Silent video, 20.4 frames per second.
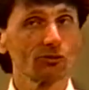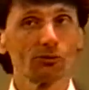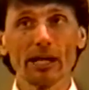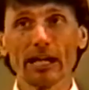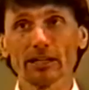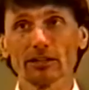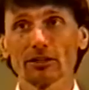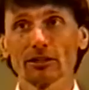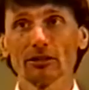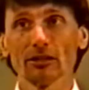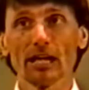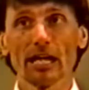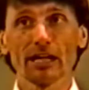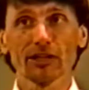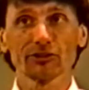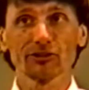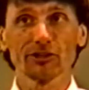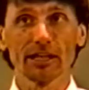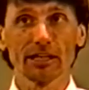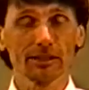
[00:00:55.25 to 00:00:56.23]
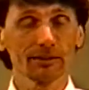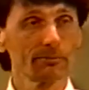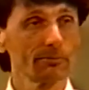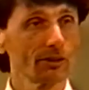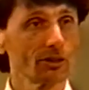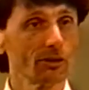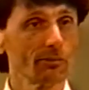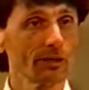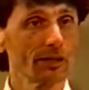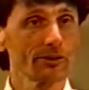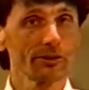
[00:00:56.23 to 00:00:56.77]
directed lock, stock, and
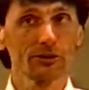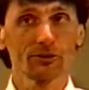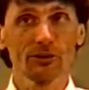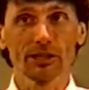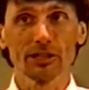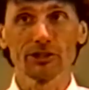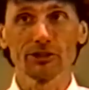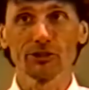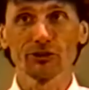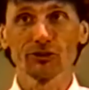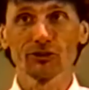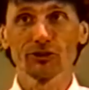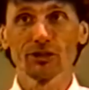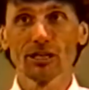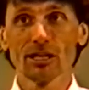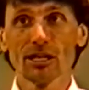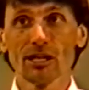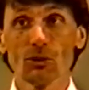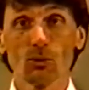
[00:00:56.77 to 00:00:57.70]
barrel by the creditors.